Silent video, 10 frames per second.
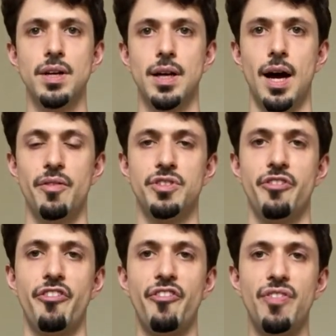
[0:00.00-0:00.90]
enough to
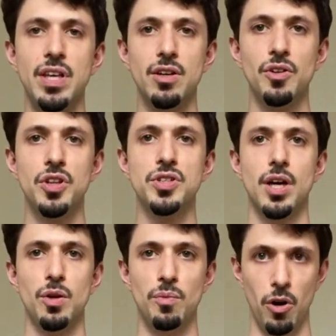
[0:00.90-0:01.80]
feel the
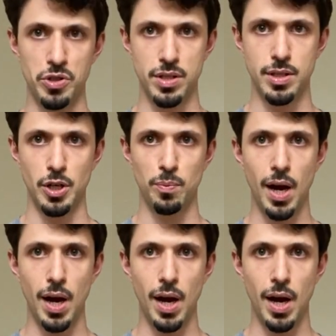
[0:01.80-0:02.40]
subtle motions in your